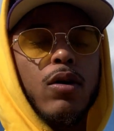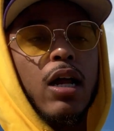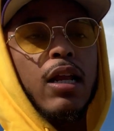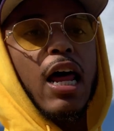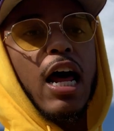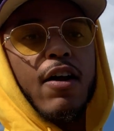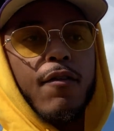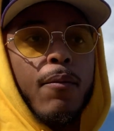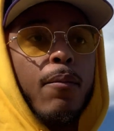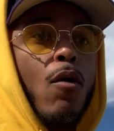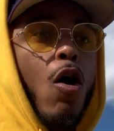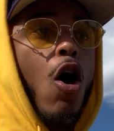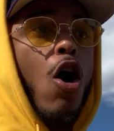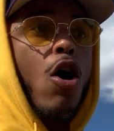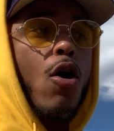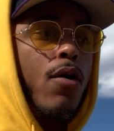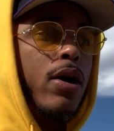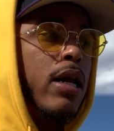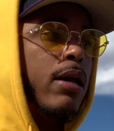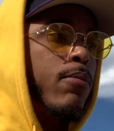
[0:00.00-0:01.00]
A lot of them are
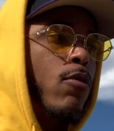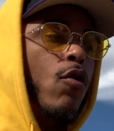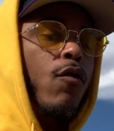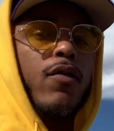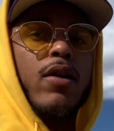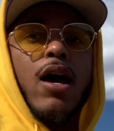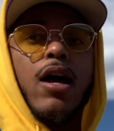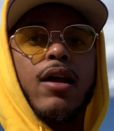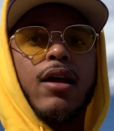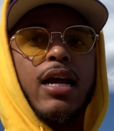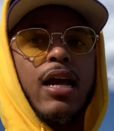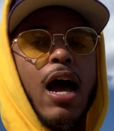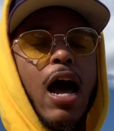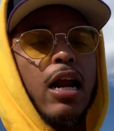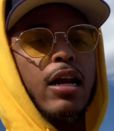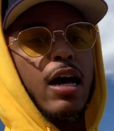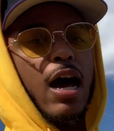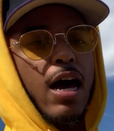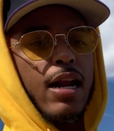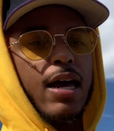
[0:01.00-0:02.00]
already moving out of
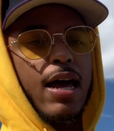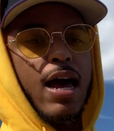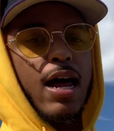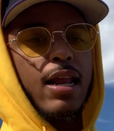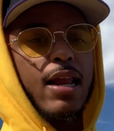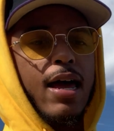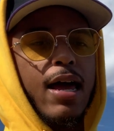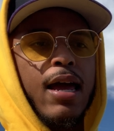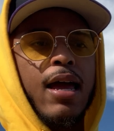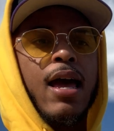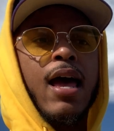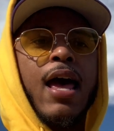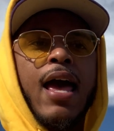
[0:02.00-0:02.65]
LA